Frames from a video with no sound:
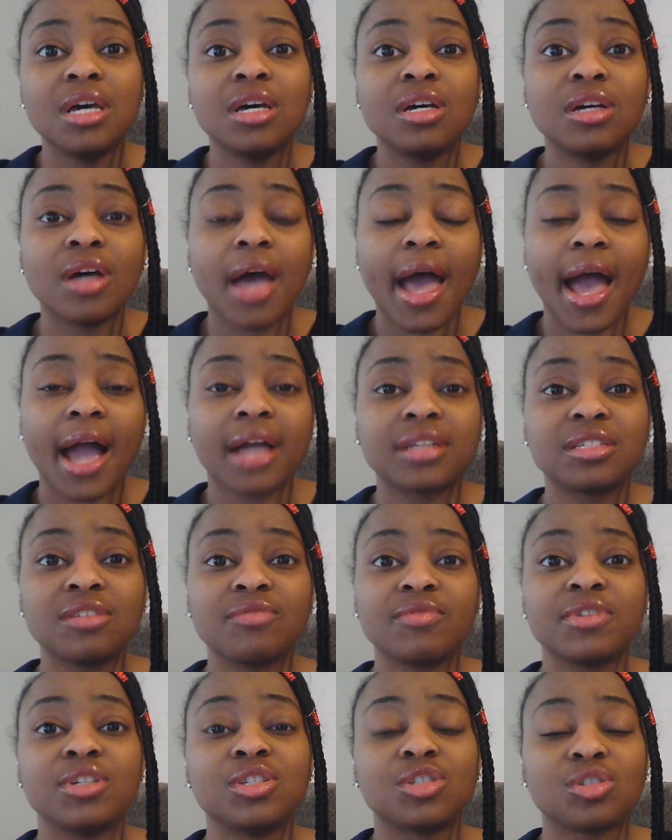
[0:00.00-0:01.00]
actively
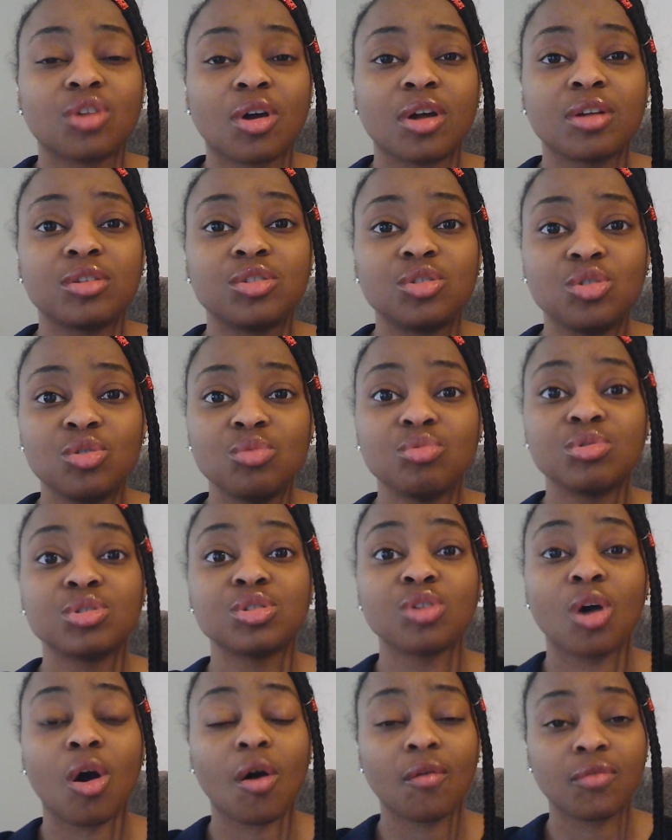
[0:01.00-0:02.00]
start to
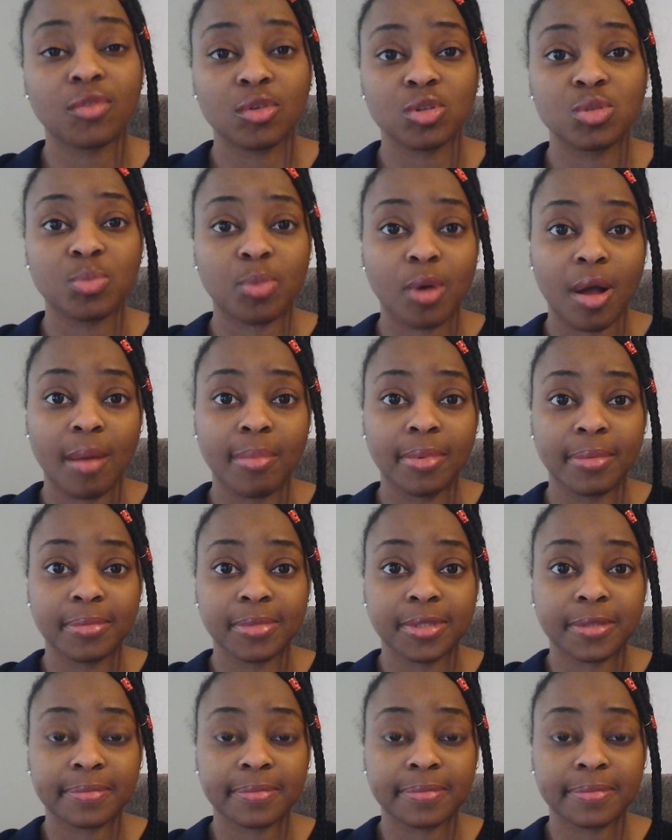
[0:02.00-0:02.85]
resolve those problems.